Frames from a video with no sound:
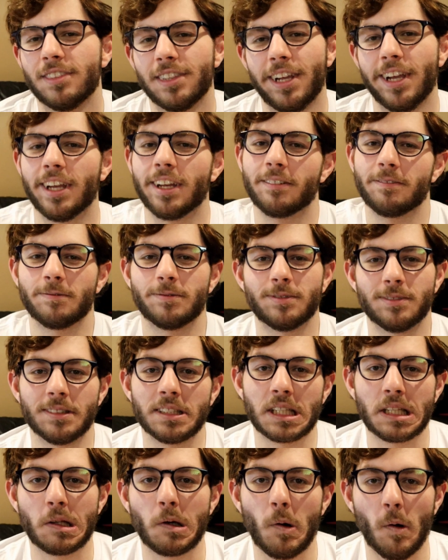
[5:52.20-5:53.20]
like
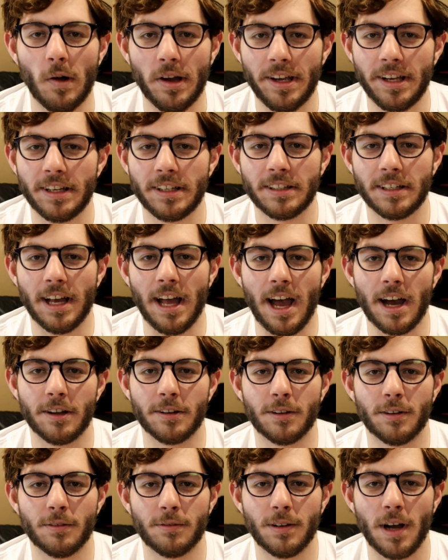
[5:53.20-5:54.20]
going
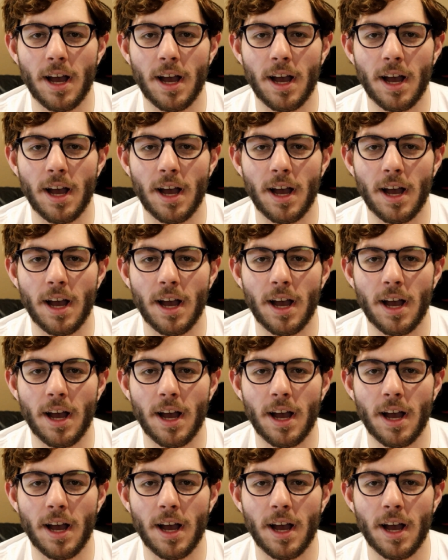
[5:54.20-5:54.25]
out of